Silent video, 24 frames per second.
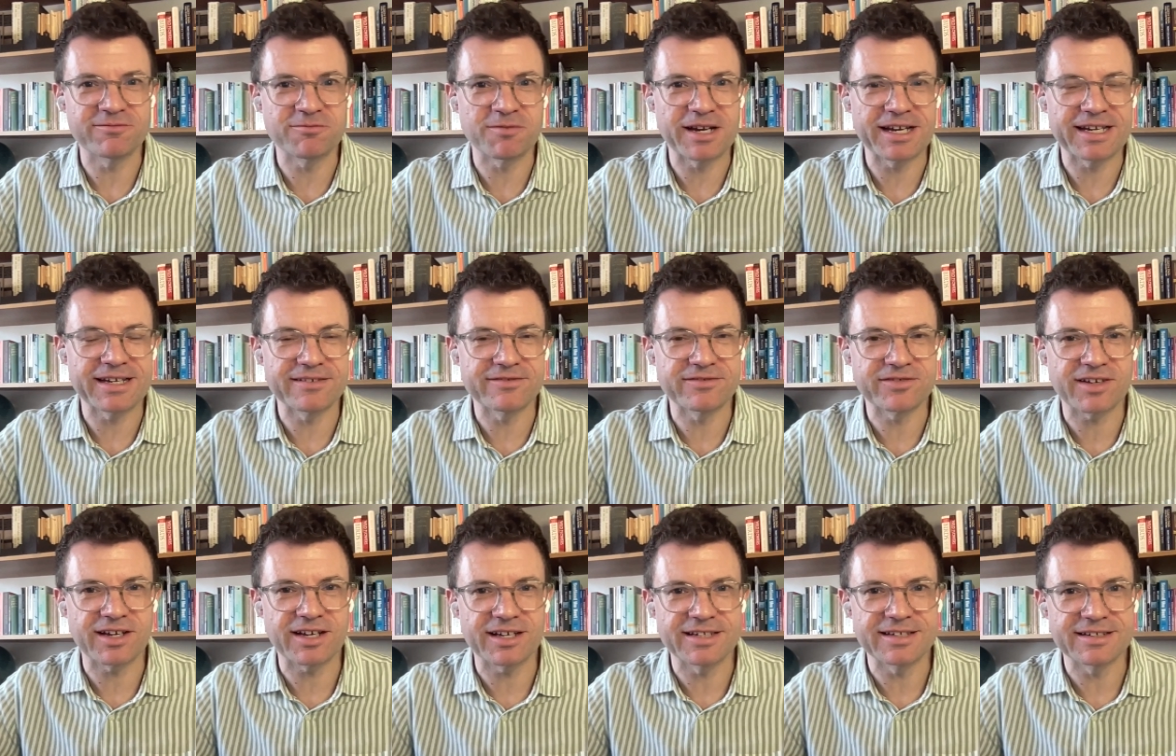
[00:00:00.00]
way of
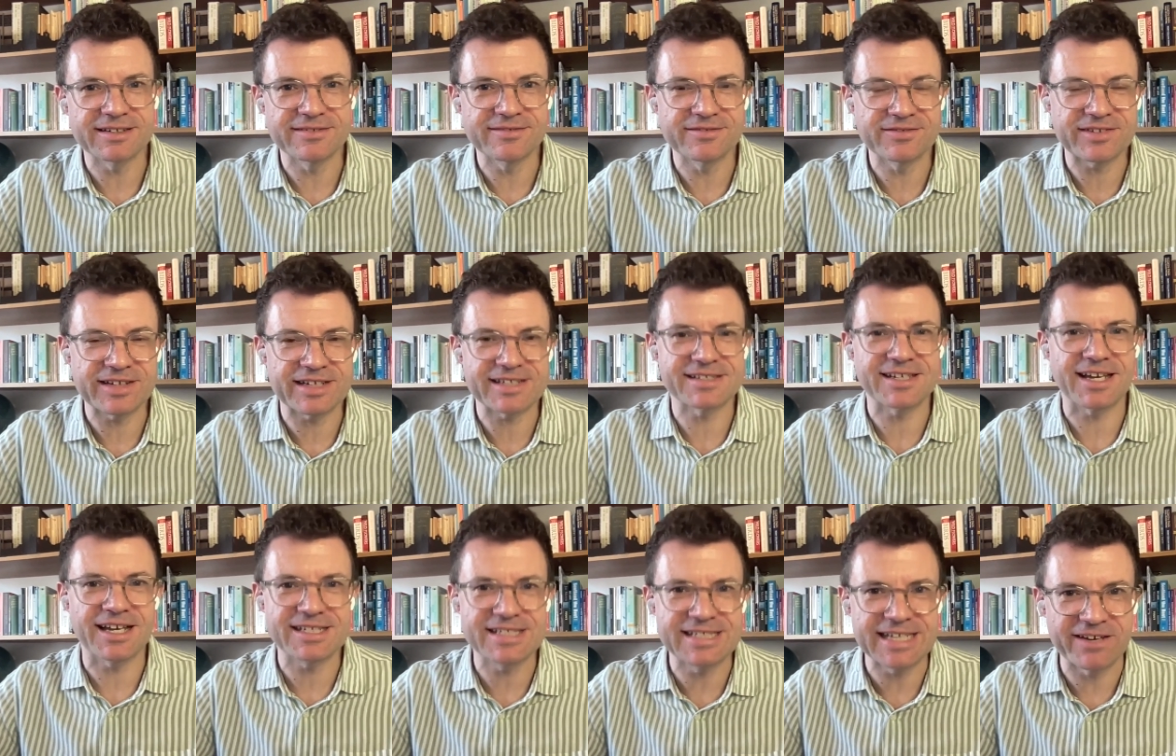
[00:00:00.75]
kind of
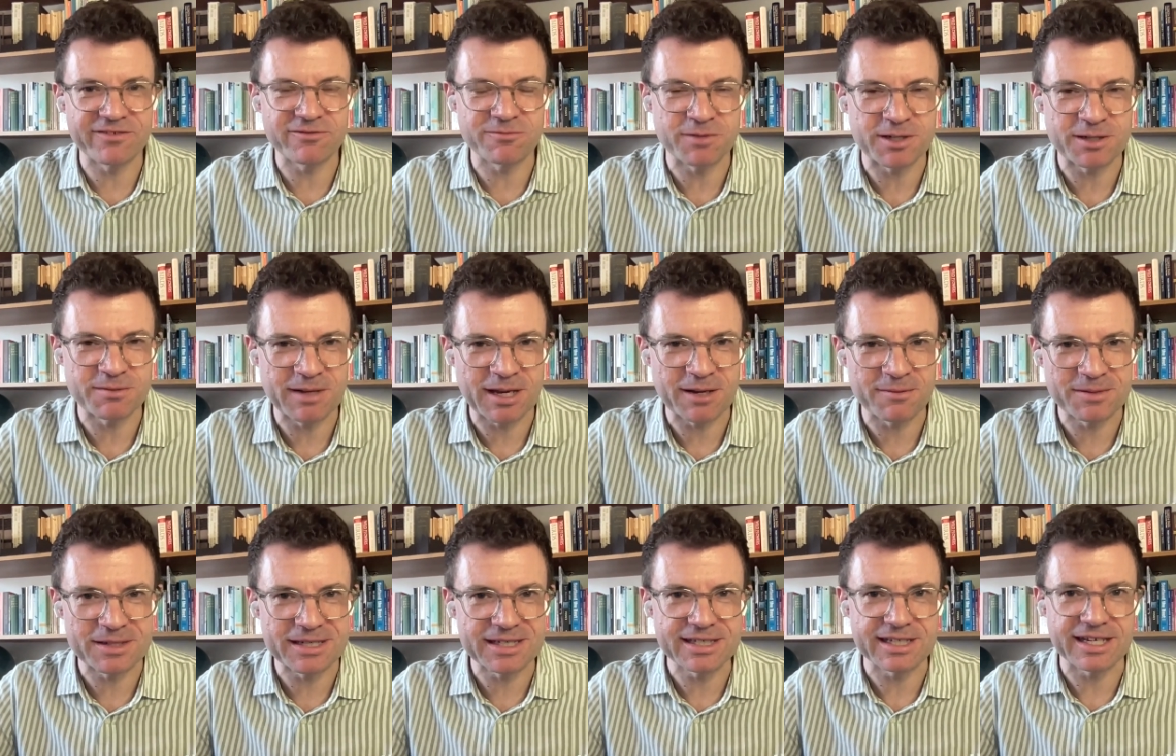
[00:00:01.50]
exciting everybody about
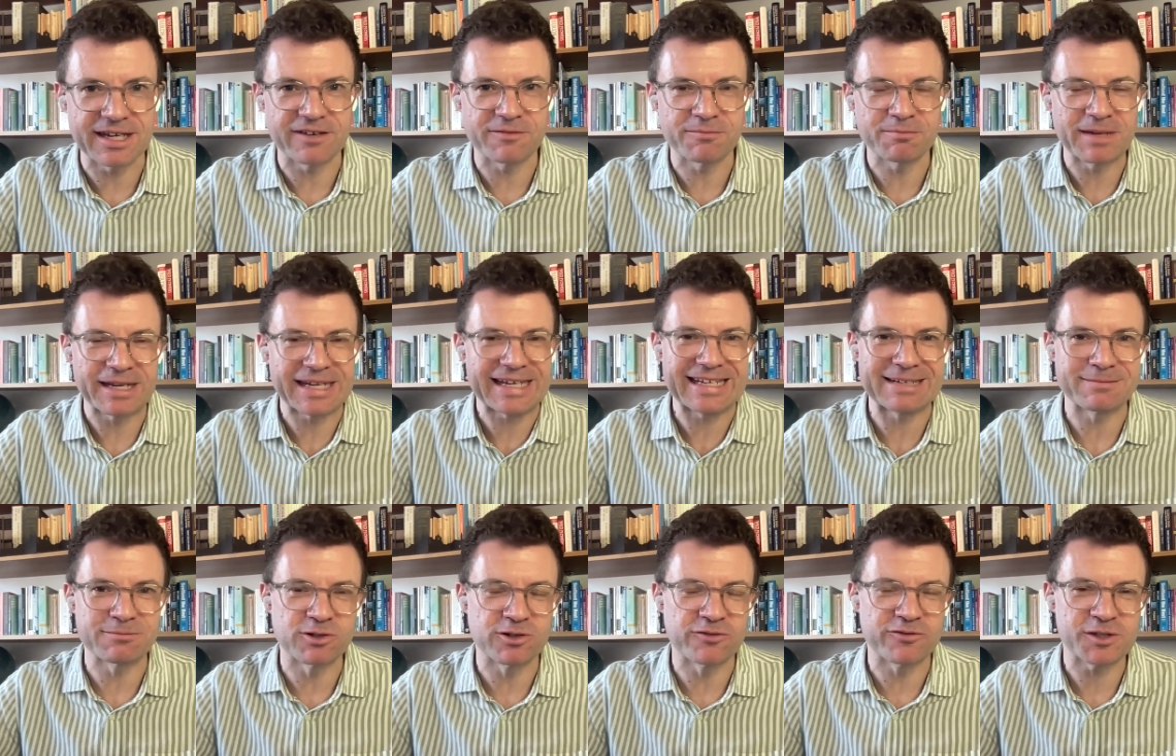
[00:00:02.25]
being there and making
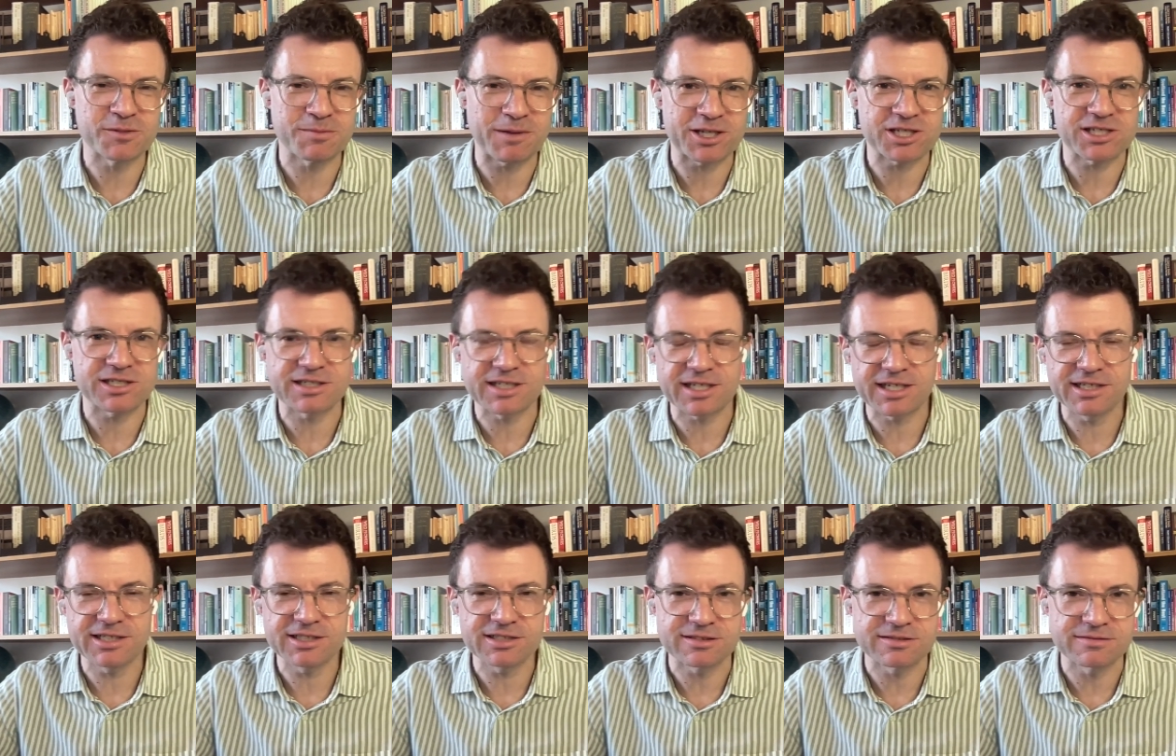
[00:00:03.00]
it more of a special
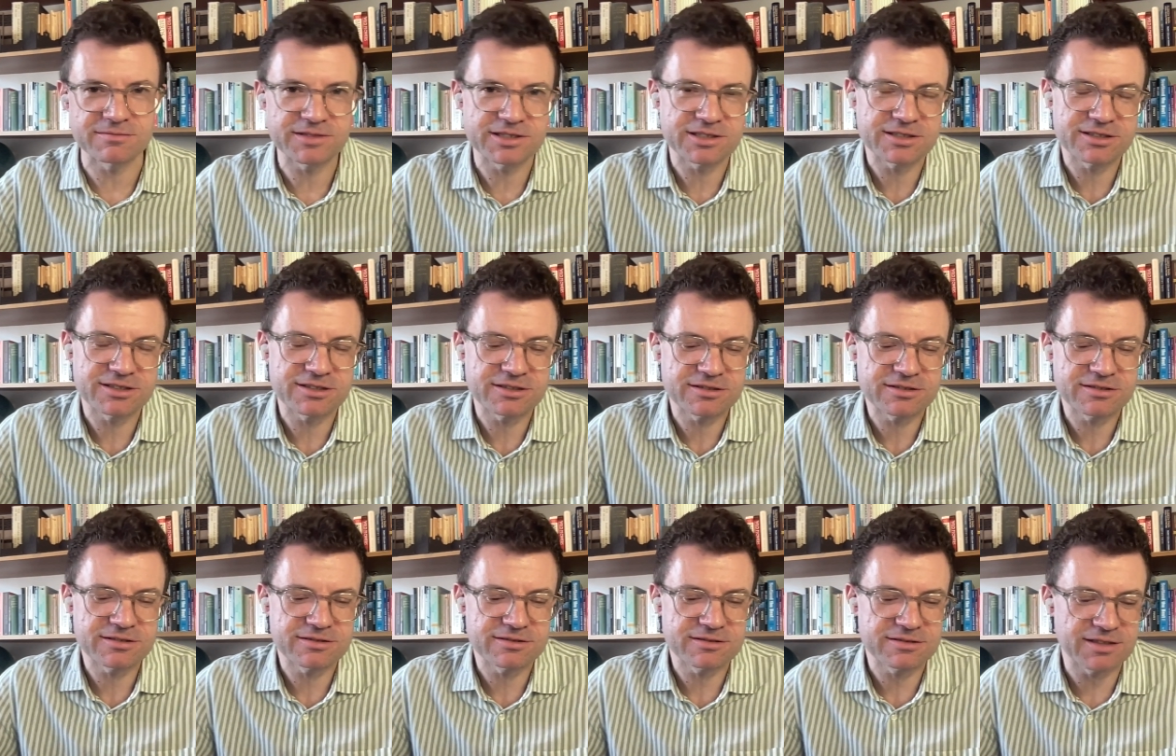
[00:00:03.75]
occasion, which
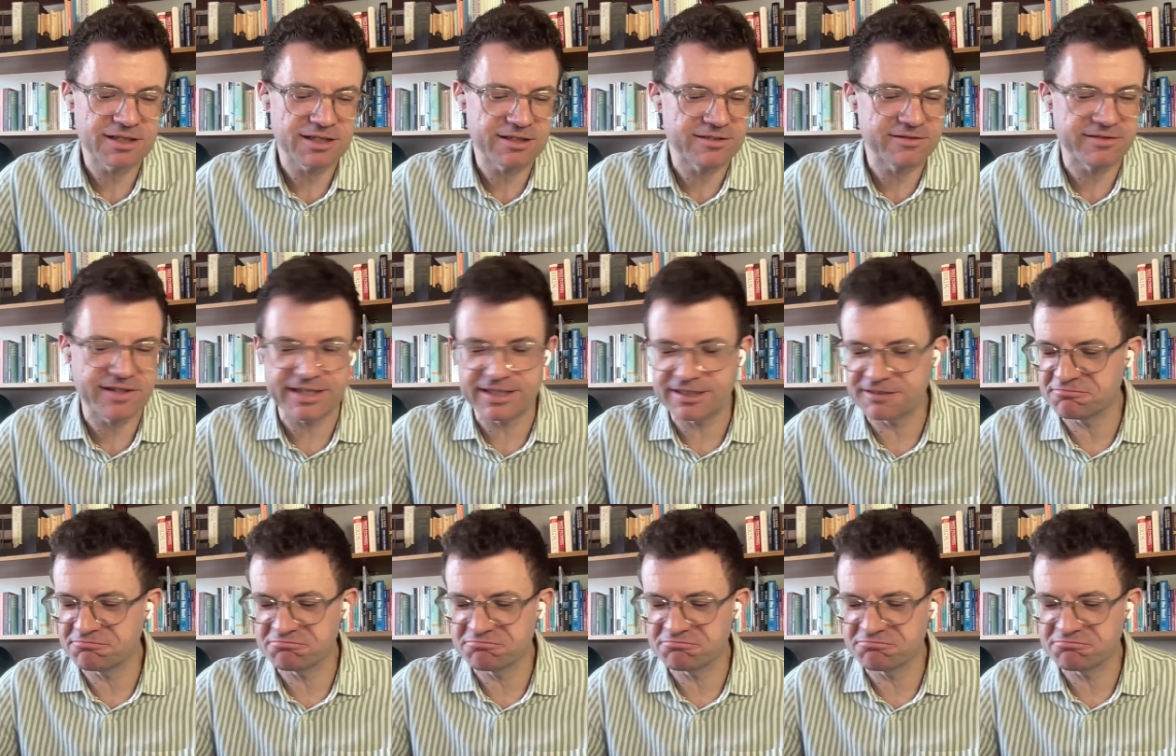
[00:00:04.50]
a great